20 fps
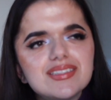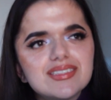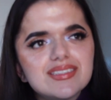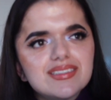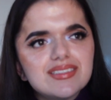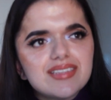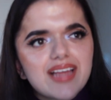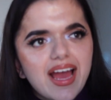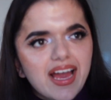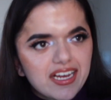the
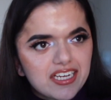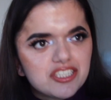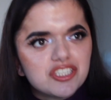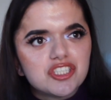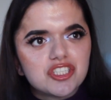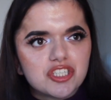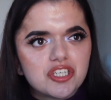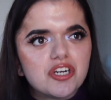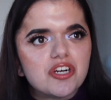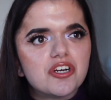
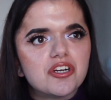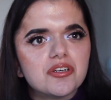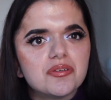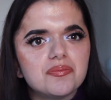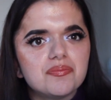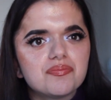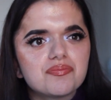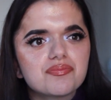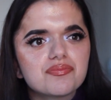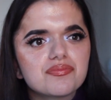nectar